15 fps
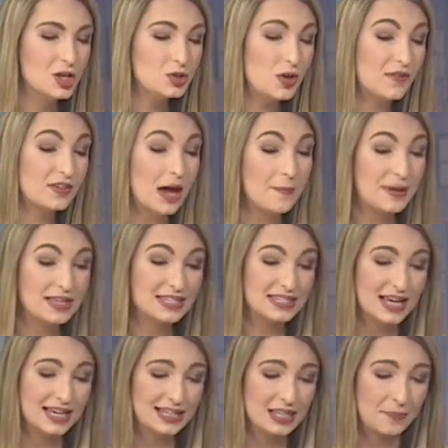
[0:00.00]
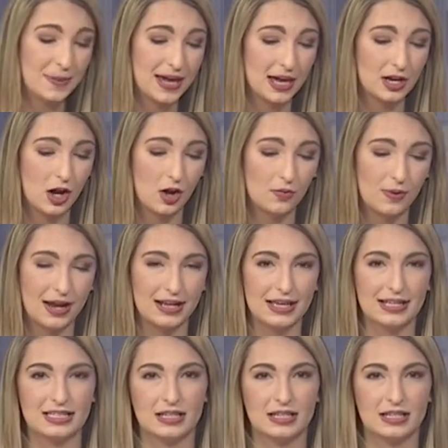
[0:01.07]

So I've got my steak in the pan already.